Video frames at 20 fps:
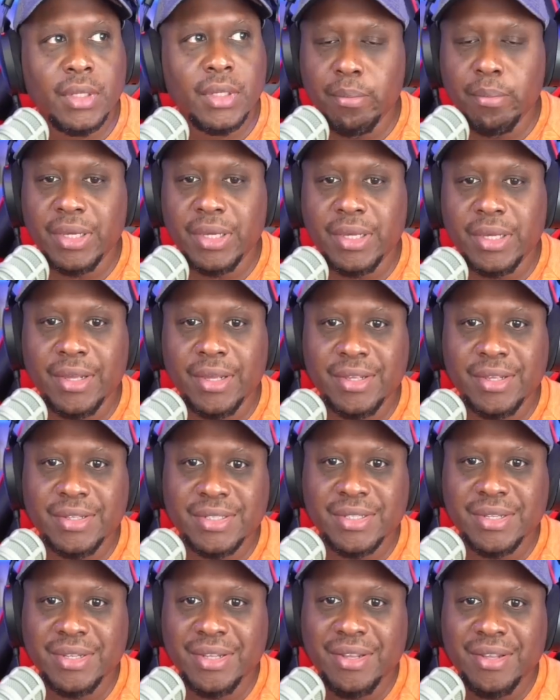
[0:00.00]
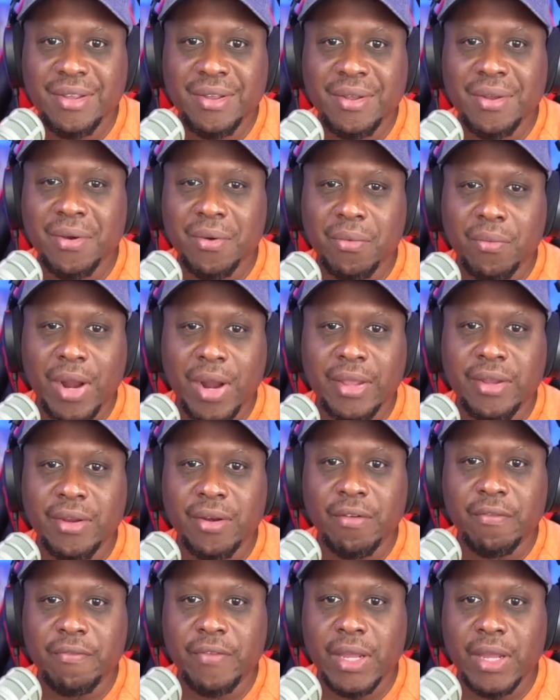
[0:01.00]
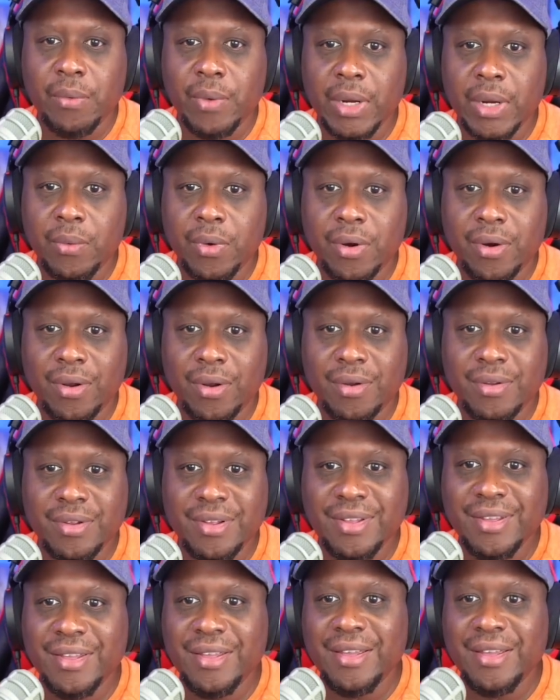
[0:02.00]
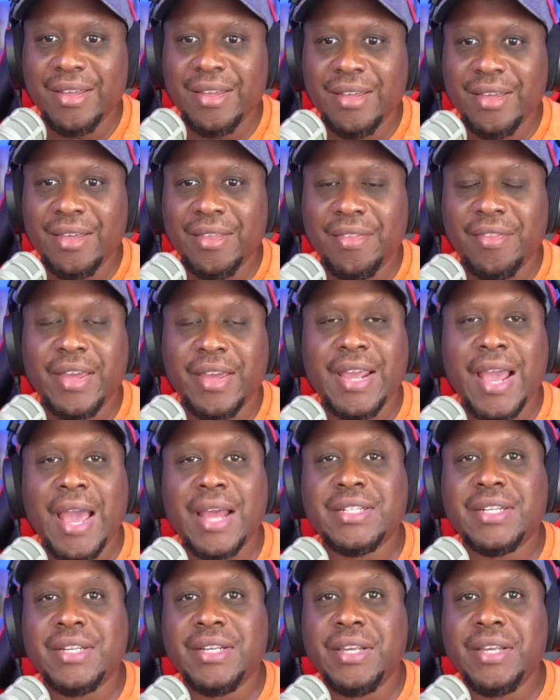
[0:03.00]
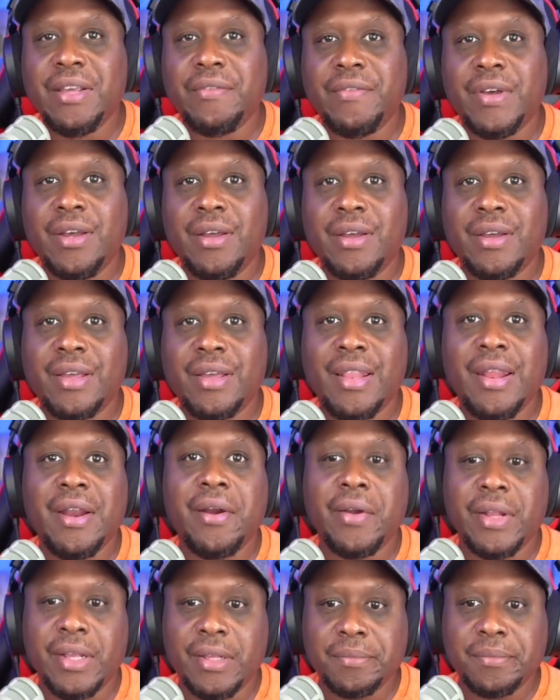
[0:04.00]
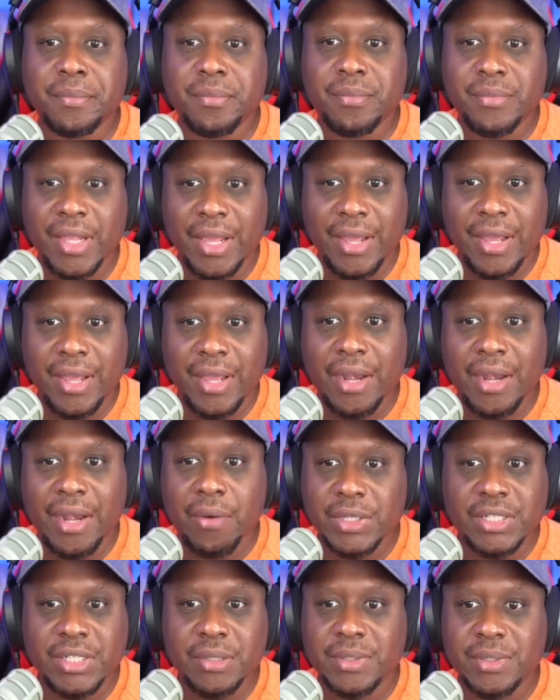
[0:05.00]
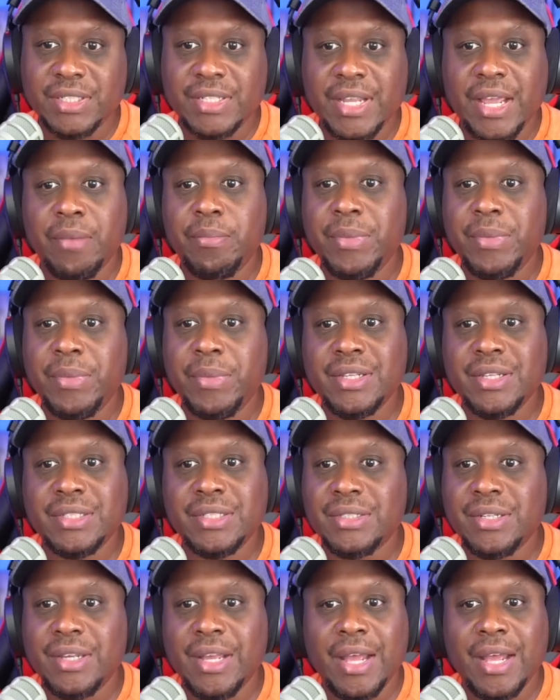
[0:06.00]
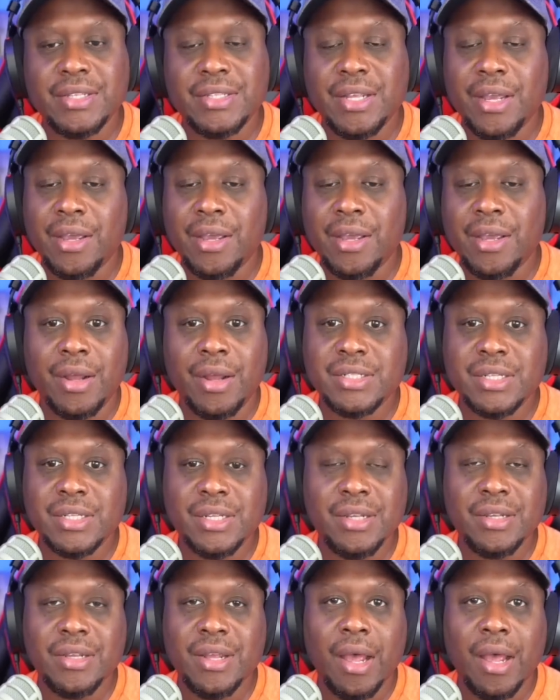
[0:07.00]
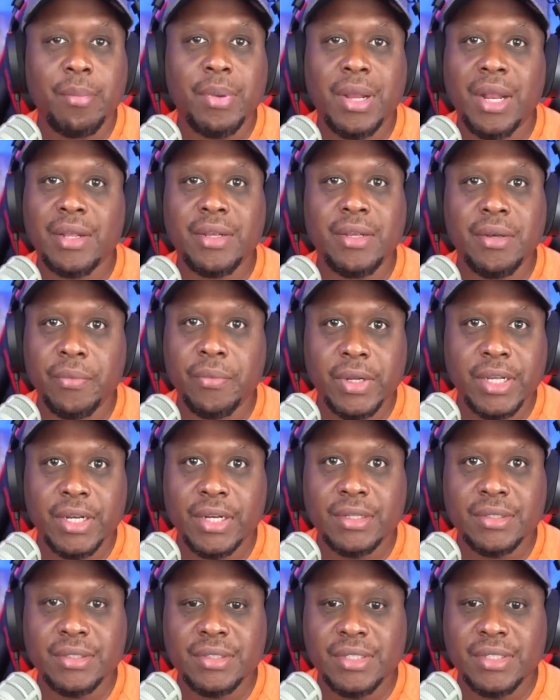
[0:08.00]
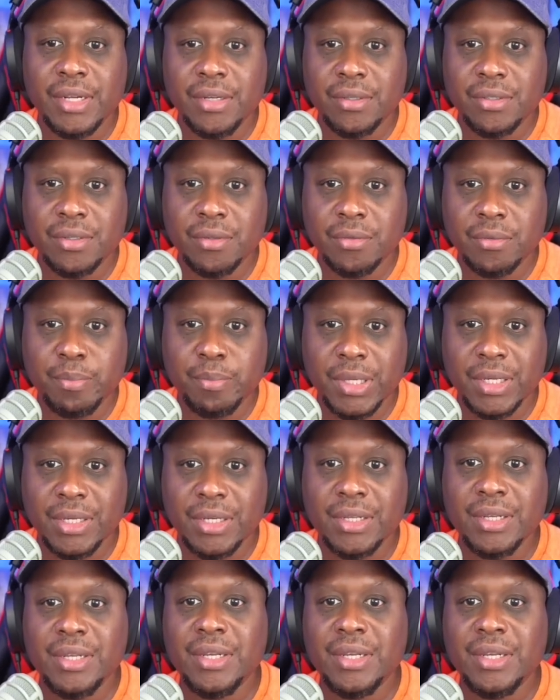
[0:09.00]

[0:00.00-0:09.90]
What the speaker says: Because right here on Fadeaway World, they actually give a clarity. They edit what she was saying because, guys, I honestly probably couldn't read it, tell you the truth. But